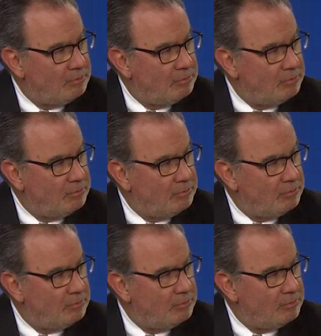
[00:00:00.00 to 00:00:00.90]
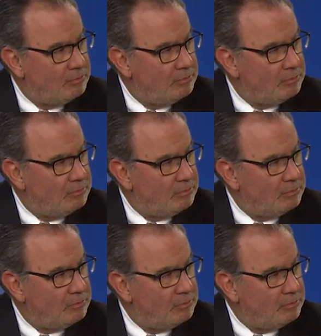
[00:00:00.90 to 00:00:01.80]

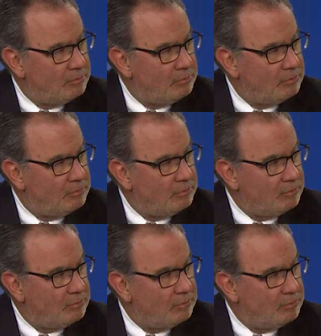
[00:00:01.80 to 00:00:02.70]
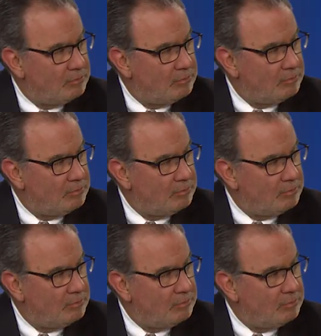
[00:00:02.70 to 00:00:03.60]

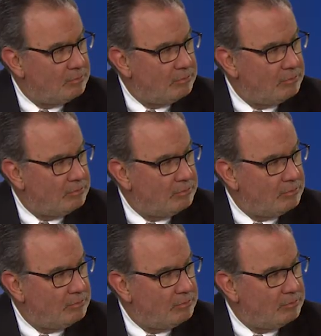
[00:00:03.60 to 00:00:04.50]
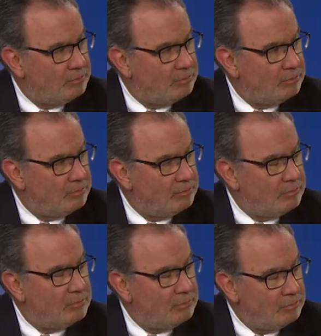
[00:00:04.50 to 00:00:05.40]

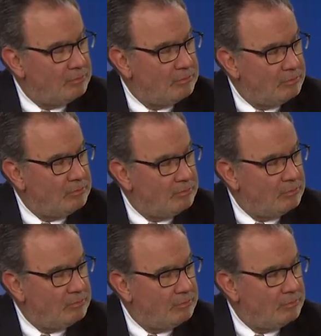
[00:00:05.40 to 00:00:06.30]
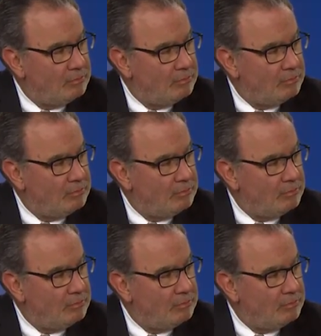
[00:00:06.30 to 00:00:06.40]
No words are spoken by the person on screen.